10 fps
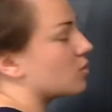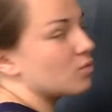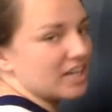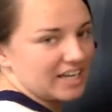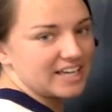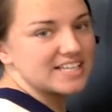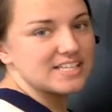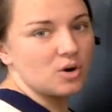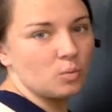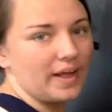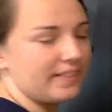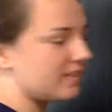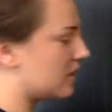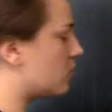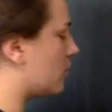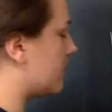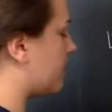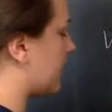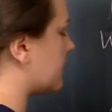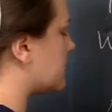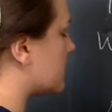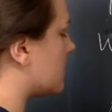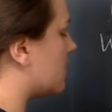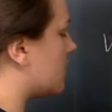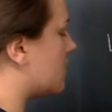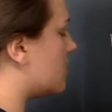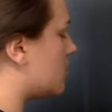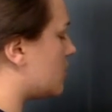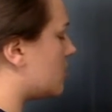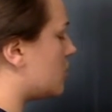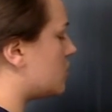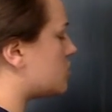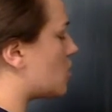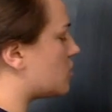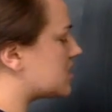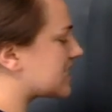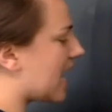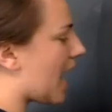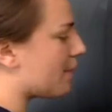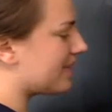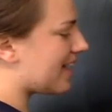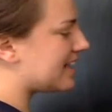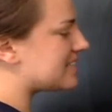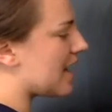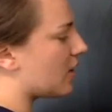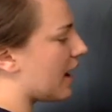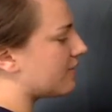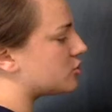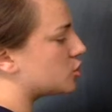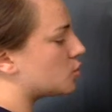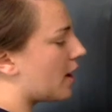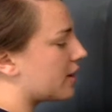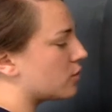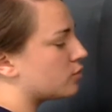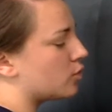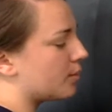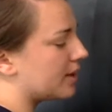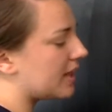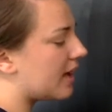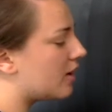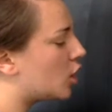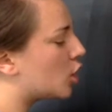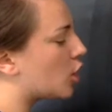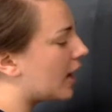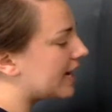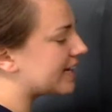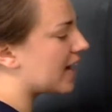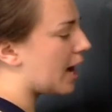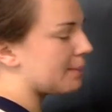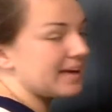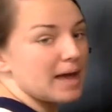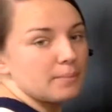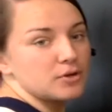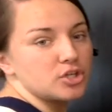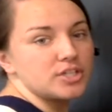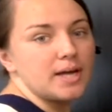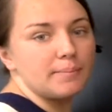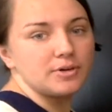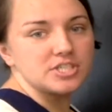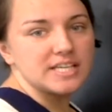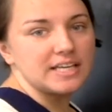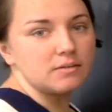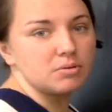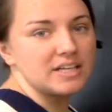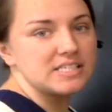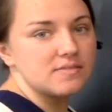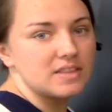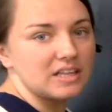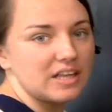three is our width, three feet. So just copy that down. After you write your formula, go ahead and copy it and put your numbers in in place of the